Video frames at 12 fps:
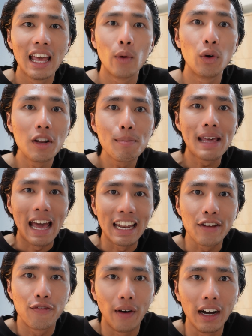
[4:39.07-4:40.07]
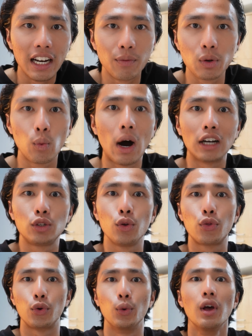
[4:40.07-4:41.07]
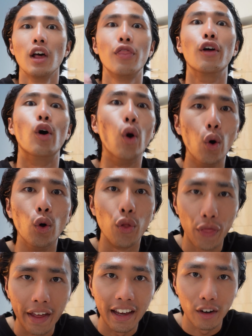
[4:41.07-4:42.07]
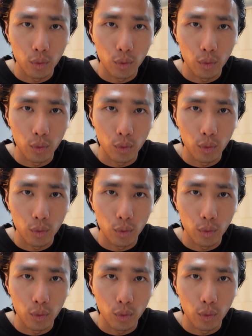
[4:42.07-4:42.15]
It wouldn't be any fun if we walked you through the whole thing,